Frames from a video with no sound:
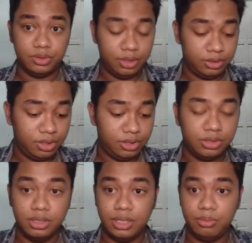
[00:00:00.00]
So let's change
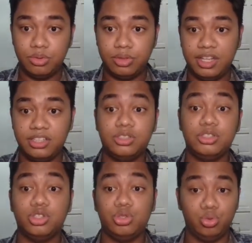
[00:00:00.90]
the name to
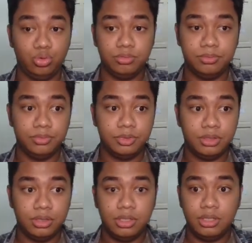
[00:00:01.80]
tester2.
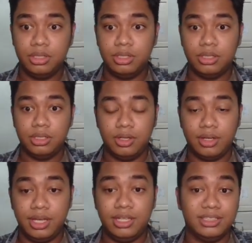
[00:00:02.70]

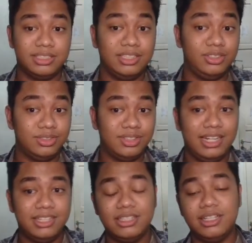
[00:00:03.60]
Okay, it says user
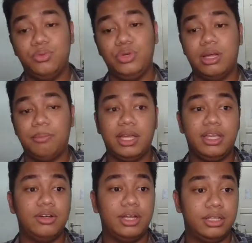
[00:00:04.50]
edited, and we come back
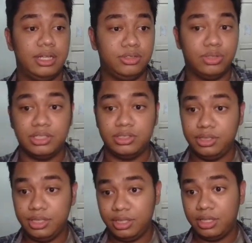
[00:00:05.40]
here, and as you can
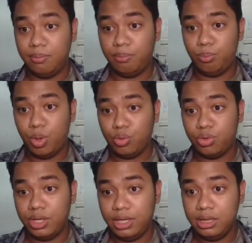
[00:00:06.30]
see, both
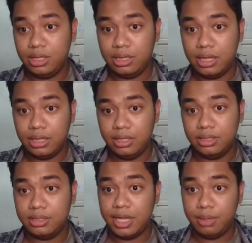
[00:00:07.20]
in
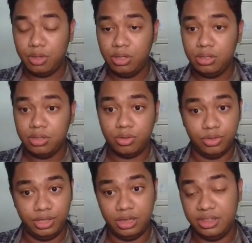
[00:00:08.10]
the table or
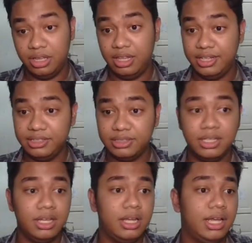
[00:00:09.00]
the list,
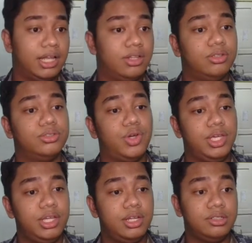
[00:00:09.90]
and also
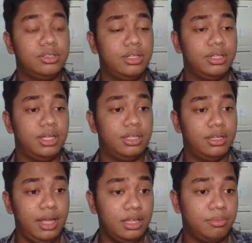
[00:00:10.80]
here in the
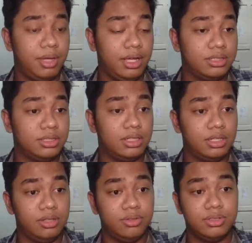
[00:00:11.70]
database,
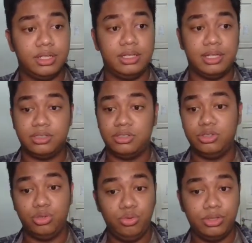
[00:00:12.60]
it will say
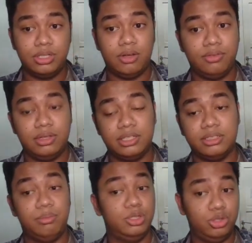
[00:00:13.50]
tester2 instead of test
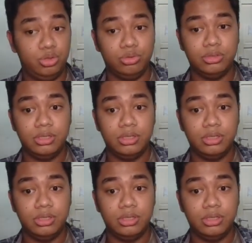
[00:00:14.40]
number 2.